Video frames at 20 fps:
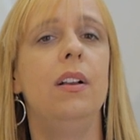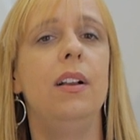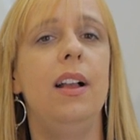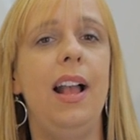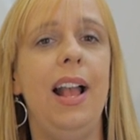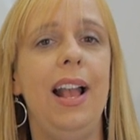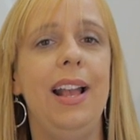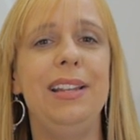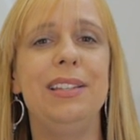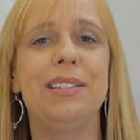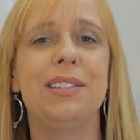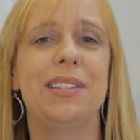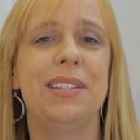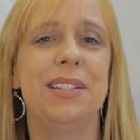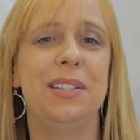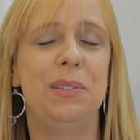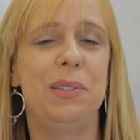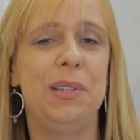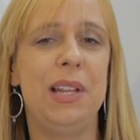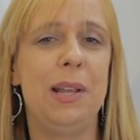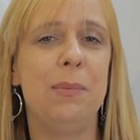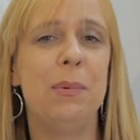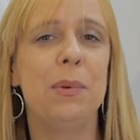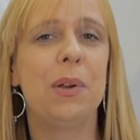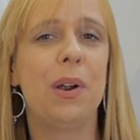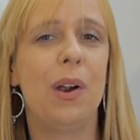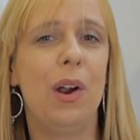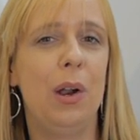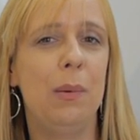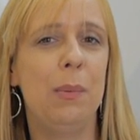Hence, the stable
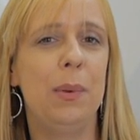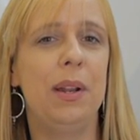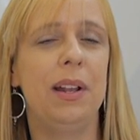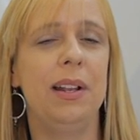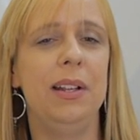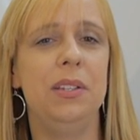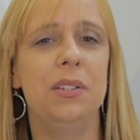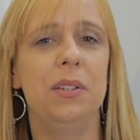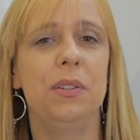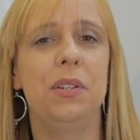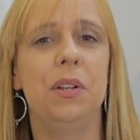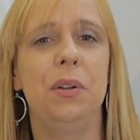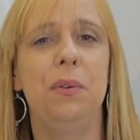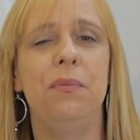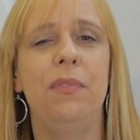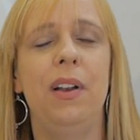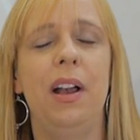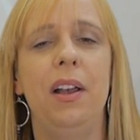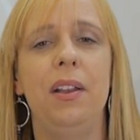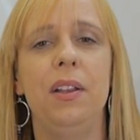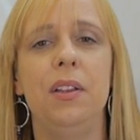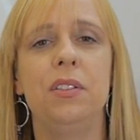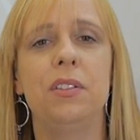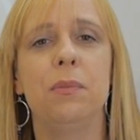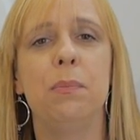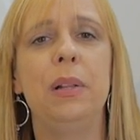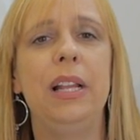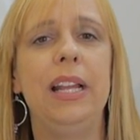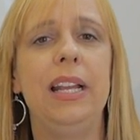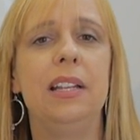carbon isotope values
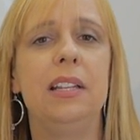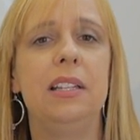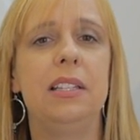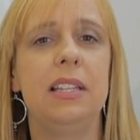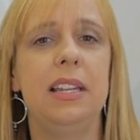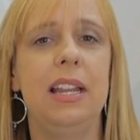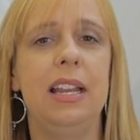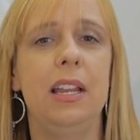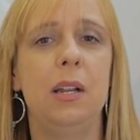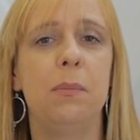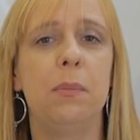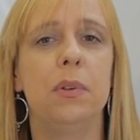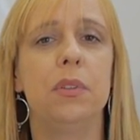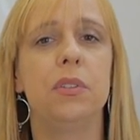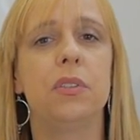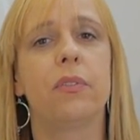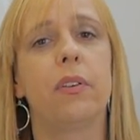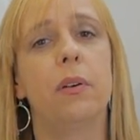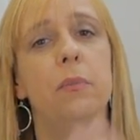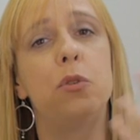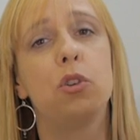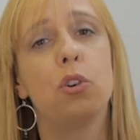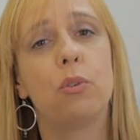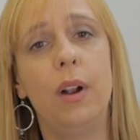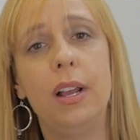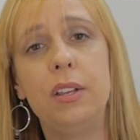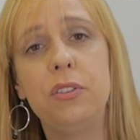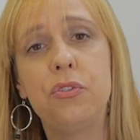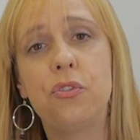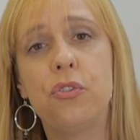of plants and animals from
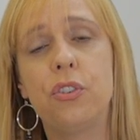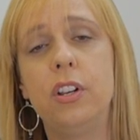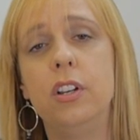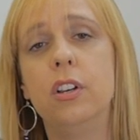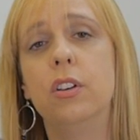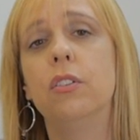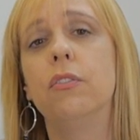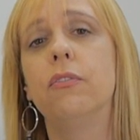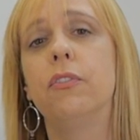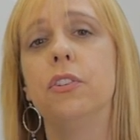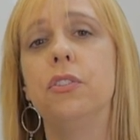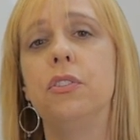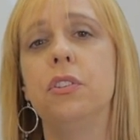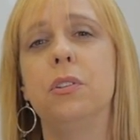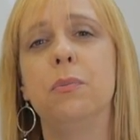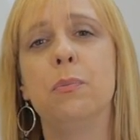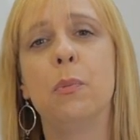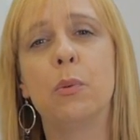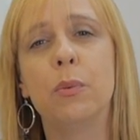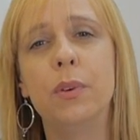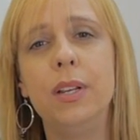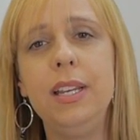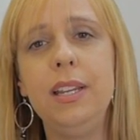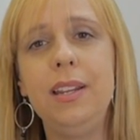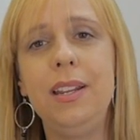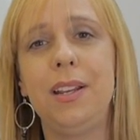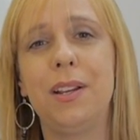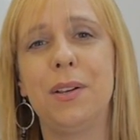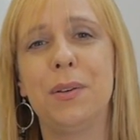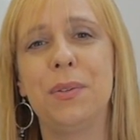terrestrial versus marine
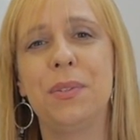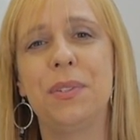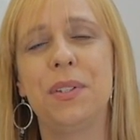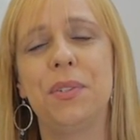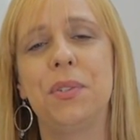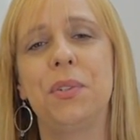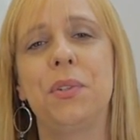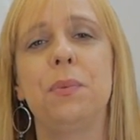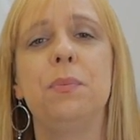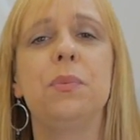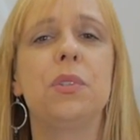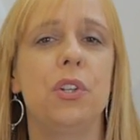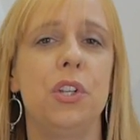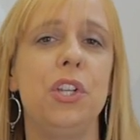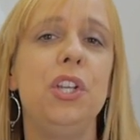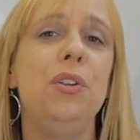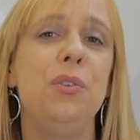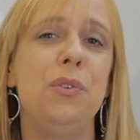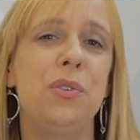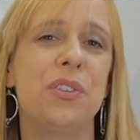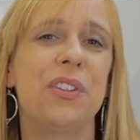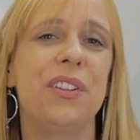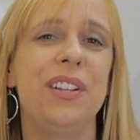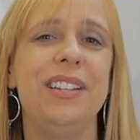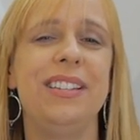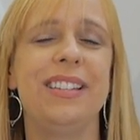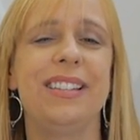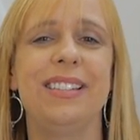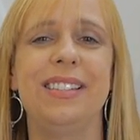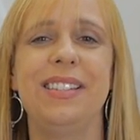ecosystems are
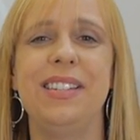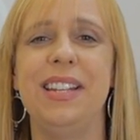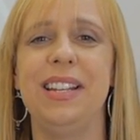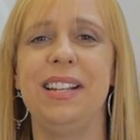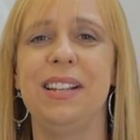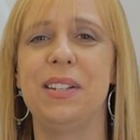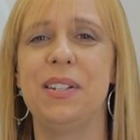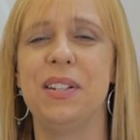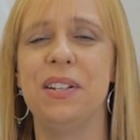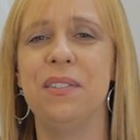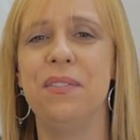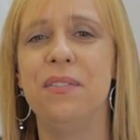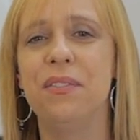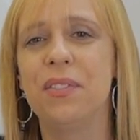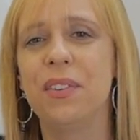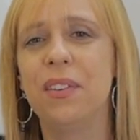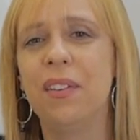usually distinctive.